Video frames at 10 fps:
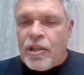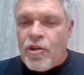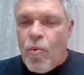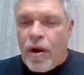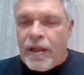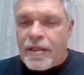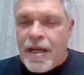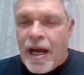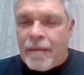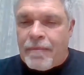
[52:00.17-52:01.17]
I'm going to do it one at a
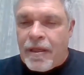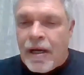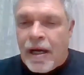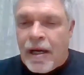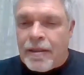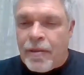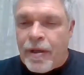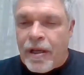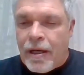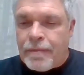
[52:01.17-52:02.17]
time. Here
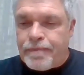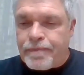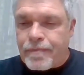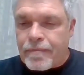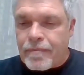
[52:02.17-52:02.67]
we go.